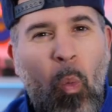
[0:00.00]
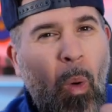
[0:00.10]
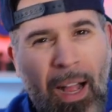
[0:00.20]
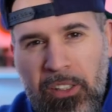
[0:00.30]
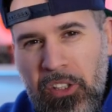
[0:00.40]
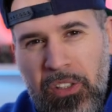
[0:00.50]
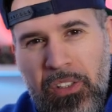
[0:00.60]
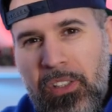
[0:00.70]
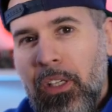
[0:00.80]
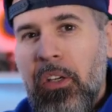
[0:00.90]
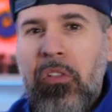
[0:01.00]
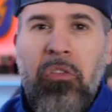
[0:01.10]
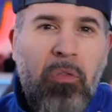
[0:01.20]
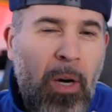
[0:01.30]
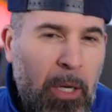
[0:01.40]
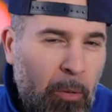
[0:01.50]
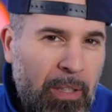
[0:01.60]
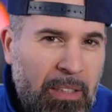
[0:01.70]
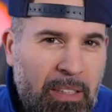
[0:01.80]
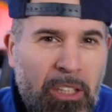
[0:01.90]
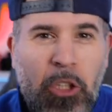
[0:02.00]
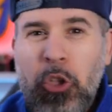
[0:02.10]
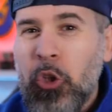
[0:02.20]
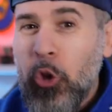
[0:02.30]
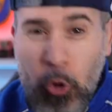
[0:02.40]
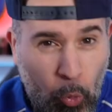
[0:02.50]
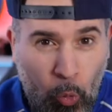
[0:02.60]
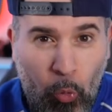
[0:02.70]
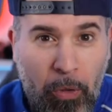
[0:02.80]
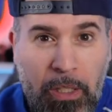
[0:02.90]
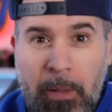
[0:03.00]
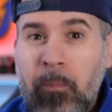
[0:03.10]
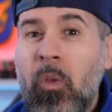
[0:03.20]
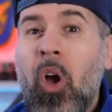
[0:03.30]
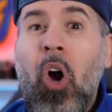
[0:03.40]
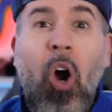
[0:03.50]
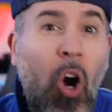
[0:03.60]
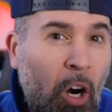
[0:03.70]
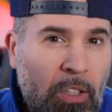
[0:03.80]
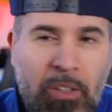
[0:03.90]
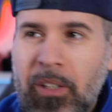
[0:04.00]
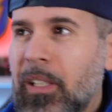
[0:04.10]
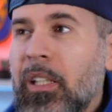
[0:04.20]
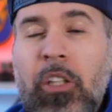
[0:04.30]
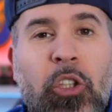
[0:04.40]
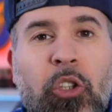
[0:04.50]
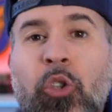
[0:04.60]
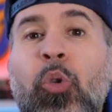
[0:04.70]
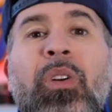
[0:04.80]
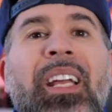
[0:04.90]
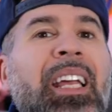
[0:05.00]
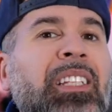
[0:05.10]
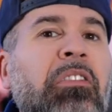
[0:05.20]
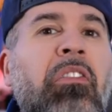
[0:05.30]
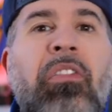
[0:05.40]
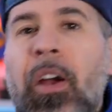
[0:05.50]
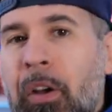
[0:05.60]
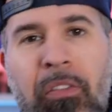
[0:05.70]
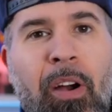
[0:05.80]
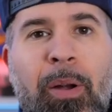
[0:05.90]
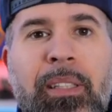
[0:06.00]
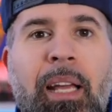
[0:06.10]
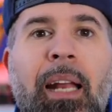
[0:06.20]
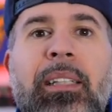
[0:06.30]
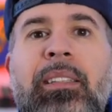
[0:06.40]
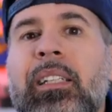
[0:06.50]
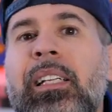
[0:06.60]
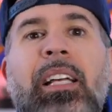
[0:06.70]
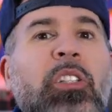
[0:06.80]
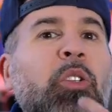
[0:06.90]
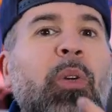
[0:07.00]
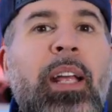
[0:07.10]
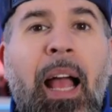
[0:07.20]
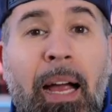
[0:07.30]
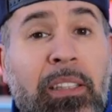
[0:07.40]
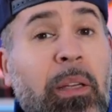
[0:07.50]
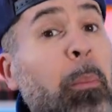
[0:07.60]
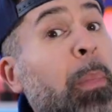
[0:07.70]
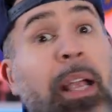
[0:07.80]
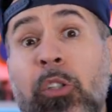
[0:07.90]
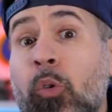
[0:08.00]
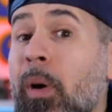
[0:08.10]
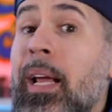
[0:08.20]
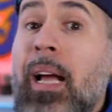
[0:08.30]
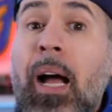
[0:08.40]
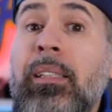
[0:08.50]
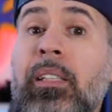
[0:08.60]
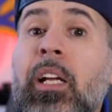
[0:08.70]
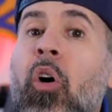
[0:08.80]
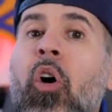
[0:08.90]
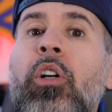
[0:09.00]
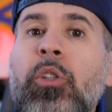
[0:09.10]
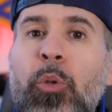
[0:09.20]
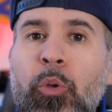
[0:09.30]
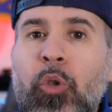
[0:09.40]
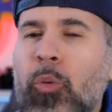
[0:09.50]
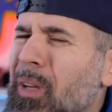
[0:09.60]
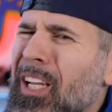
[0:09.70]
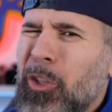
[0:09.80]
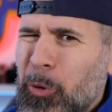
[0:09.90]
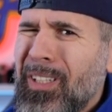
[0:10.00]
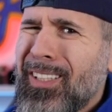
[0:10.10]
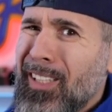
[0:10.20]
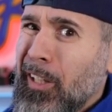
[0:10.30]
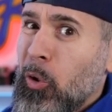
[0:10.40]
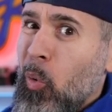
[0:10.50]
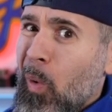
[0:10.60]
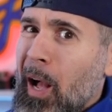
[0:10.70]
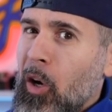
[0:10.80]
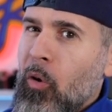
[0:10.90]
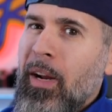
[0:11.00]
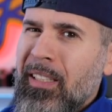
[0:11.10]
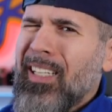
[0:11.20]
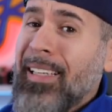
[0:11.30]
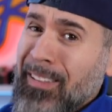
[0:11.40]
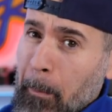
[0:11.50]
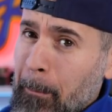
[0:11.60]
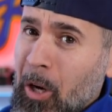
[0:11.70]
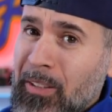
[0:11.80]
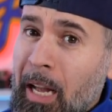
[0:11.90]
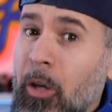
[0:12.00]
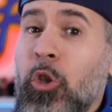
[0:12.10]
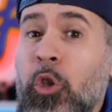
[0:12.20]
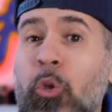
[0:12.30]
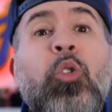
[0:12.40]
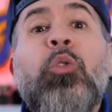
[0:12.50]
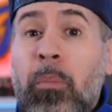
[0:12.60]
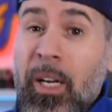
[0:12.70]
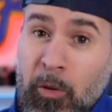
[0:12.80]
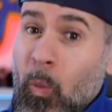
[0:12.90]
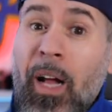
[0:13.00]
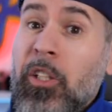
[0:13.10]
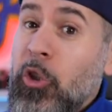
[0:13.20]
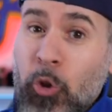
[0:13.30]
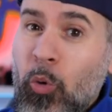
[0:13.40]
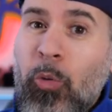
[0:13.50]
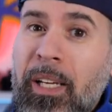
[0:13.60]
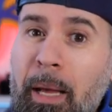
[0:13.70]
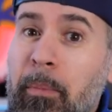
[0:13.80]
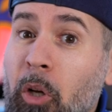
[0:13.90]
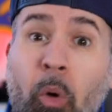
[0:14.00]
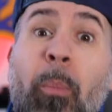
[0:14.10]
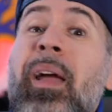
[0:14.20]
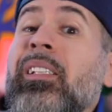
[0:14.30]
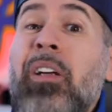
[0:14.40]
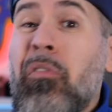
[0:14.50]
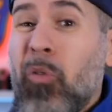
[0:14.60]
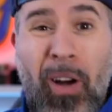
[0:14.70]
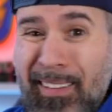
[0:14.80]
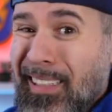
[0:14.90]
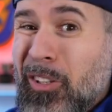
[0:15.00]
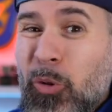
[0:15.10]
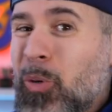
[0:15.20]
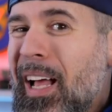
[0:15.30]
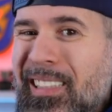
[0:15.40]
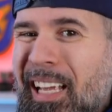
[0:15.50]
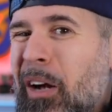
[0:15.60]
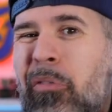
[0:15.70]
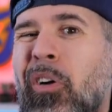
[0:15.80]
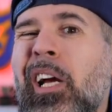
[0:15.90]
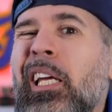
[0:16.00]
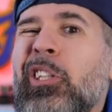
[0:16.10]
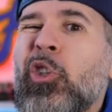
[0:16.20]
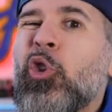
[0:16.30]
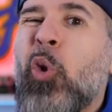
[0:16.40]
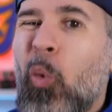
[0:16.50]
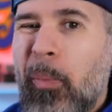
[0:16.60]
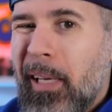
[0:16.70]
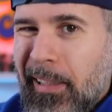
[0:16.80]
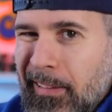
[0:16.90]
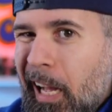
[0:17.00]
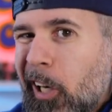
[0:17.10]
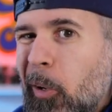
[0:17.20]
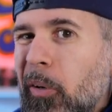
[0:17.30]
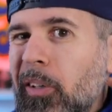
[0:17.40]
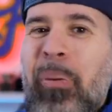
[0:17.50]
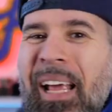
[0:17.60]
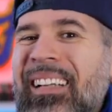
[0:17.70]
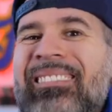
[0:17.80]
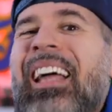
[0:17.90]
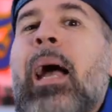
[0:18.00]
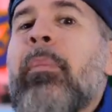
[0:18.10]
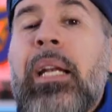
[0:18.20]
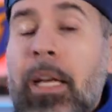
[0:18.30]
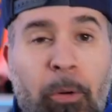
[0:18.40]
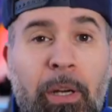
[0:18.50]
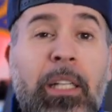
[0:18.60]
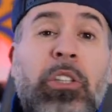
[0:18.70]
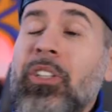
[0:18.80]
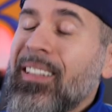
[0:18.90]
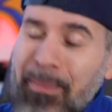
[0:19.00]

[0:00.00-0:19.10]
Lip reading: Watches, fragrance, jewelry, art. The dude is very, very talented. He has a great accent, makes great content on YouTube, dresses a little wild, crazy, and some bugged out shoes, but his watch and jewelry game alone makes up for it. I think dude has like a fucking $2 million pink diamond earring and shit.